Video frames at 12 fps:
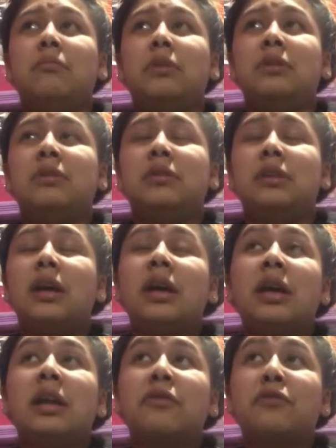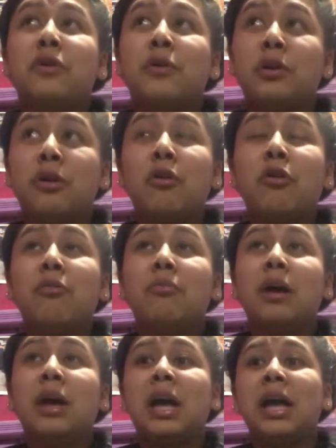Instead of going
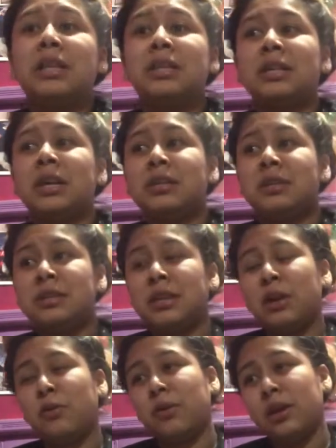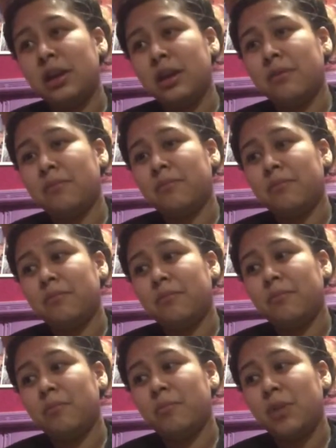home, I decided to stay with him
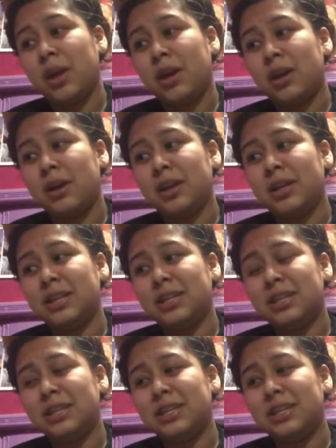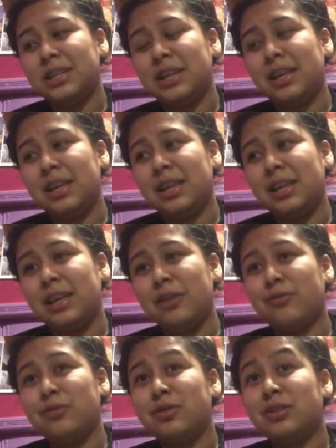because
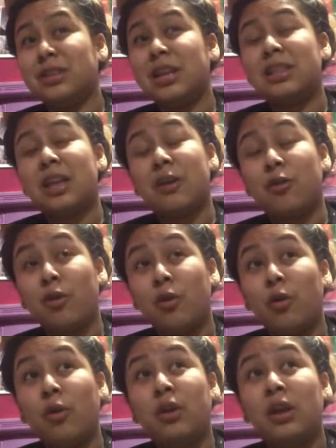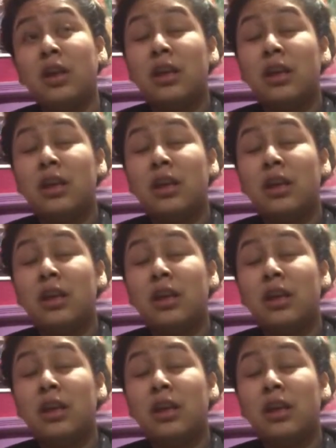it was not that cold.